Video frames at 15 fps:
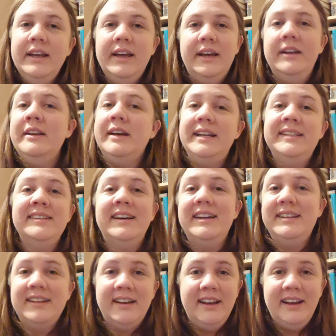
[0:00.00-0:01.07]
nice
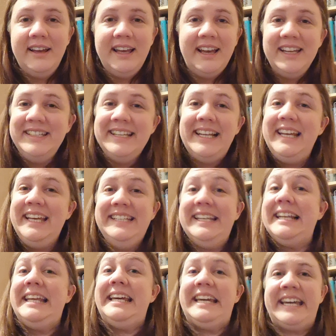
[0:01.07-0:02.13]

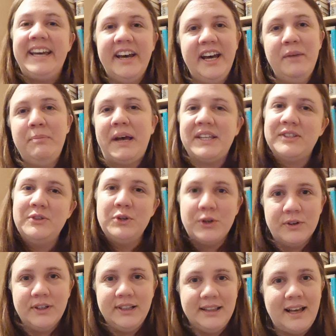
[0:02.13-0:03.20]
idyllic
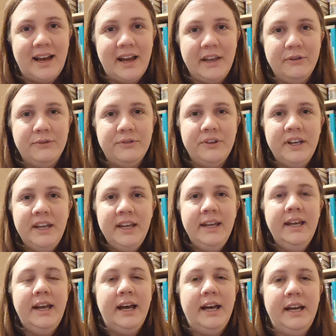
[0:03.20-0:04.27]
pastoral life,
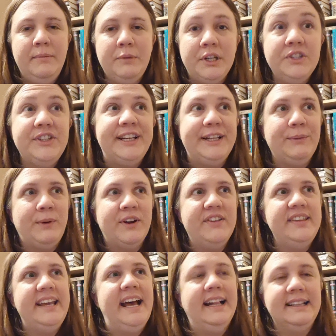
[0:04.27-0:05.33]
until one
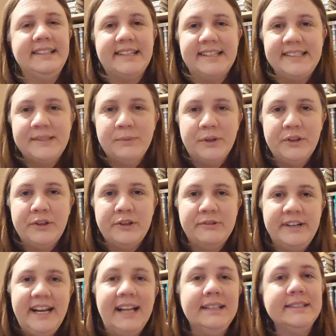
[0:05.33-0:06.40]
of the
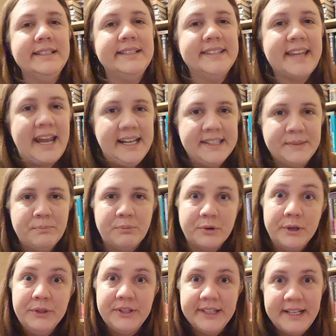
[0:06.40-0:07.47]
three elders, gets
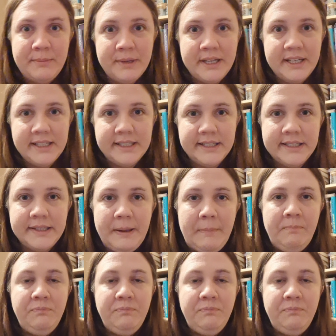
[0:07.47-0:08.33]
brutally murdered,